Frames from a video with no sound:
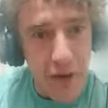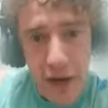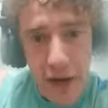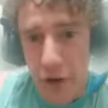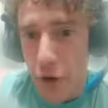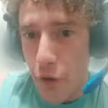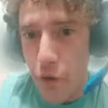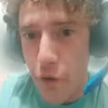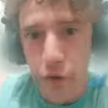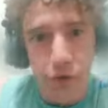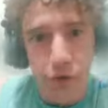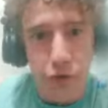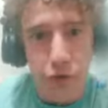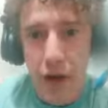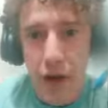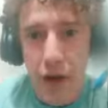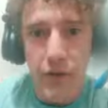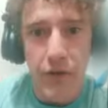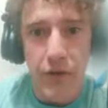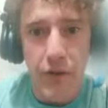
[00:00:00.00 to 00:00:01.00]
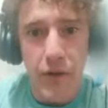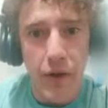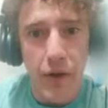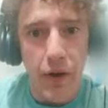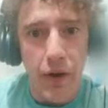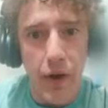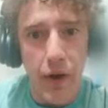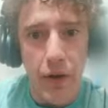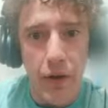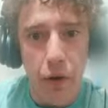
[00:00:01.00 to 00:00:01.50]
I know there's a lot of
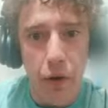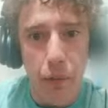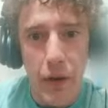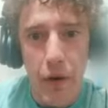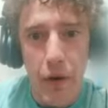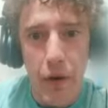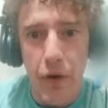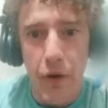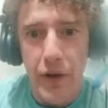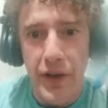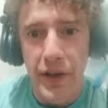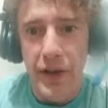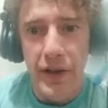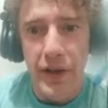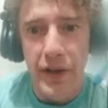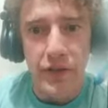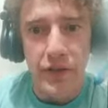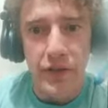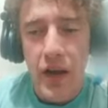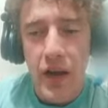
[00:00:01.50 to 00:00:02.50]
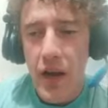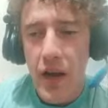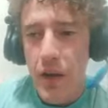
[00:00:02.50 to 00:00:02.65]
Americans,